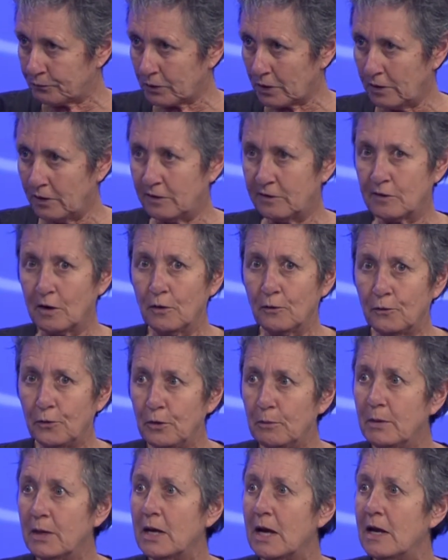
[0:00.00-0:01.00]
They start
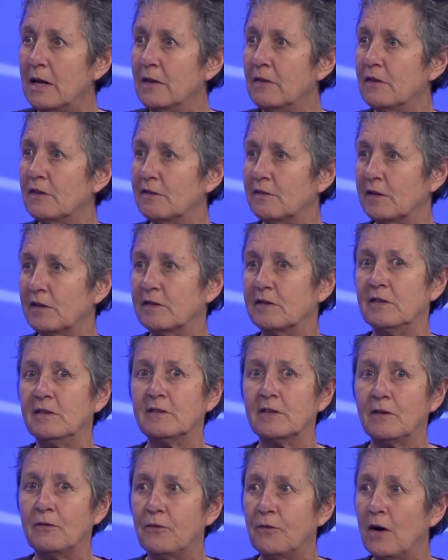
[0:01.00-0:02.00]
fumigating in the 60s.
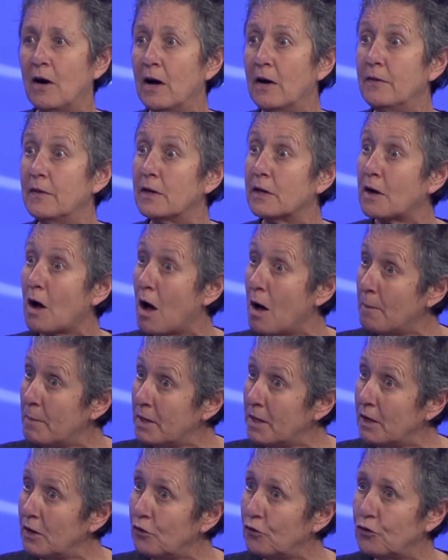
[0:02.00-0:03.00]
They find that a
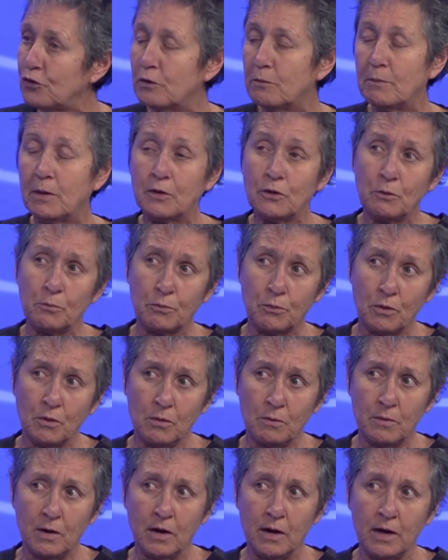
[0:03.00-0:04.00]
combination of methyl
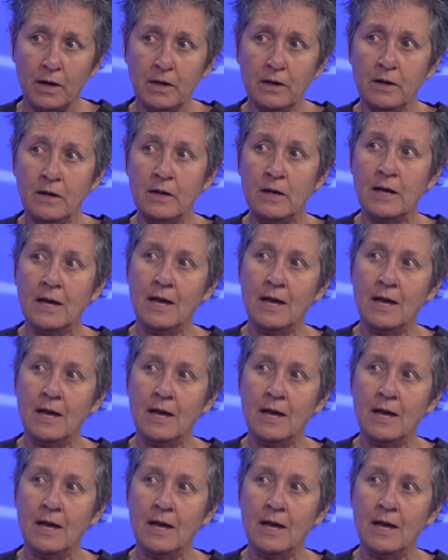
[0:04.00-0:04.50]
bromide